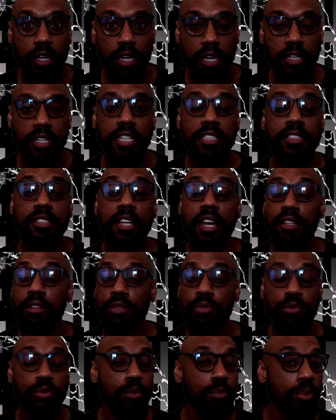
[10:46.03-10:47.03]
And that's not
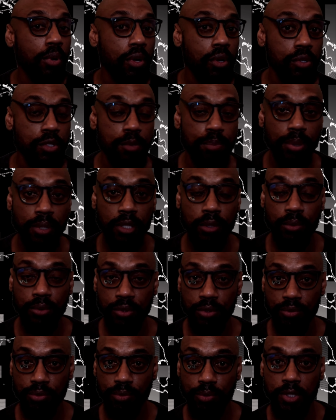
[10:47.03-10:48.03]
the football you play
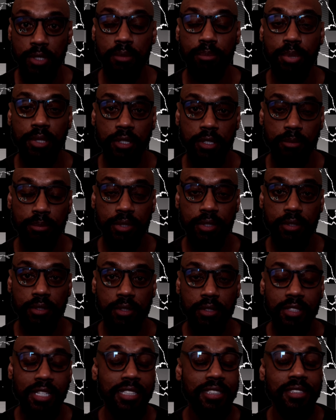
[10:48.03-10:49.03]
with your feet, peeps.
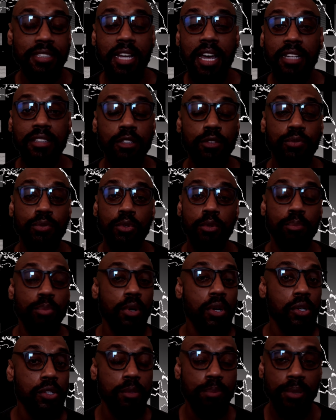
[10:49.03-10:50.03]
That's not the
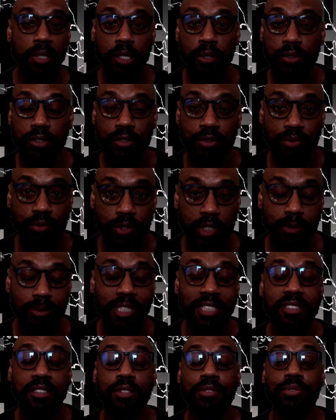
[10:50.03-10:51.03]
football you play with your feet.
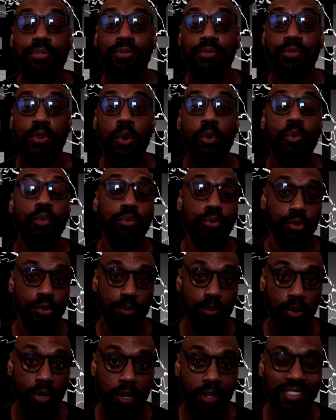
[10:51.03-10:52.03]
That's the faux
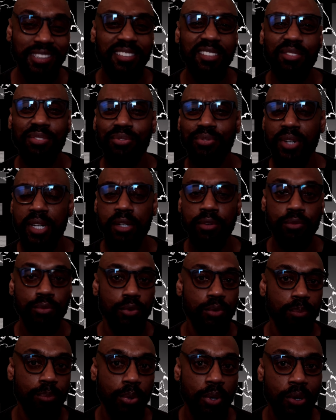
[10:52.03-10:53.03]
football. It's the fake
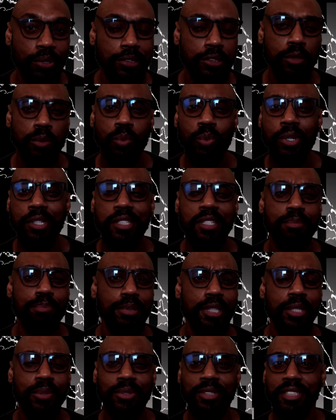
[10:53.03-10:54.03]
football. It's the one you
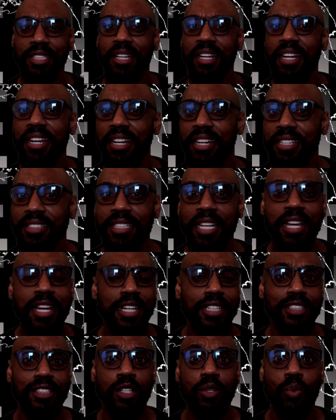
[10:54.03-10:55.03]
play with your hands.
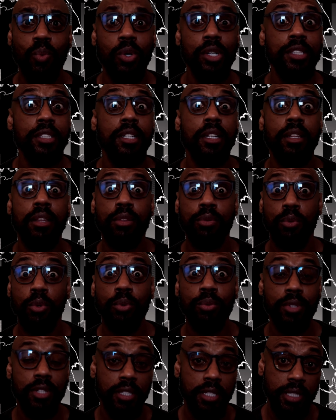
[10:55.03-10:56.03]
It's the one you
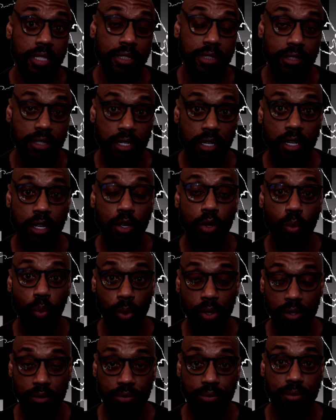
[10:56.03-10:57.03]
throw things
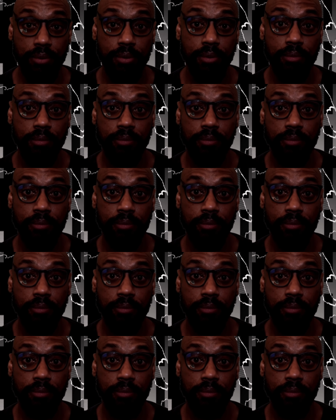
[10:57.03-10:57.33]
with.